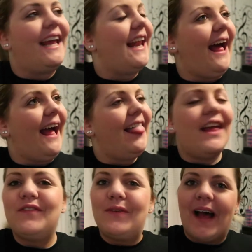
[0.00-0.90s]
and I
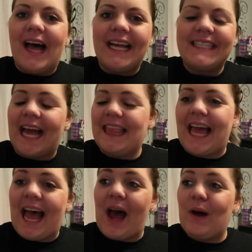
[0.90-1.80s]
left you guys at
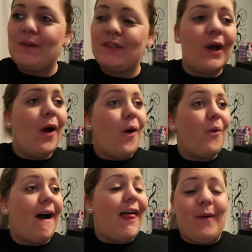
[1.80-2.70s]
the house
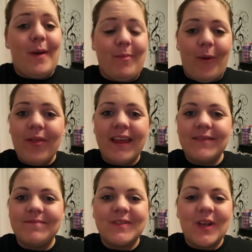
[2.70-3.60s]
while I went bowling.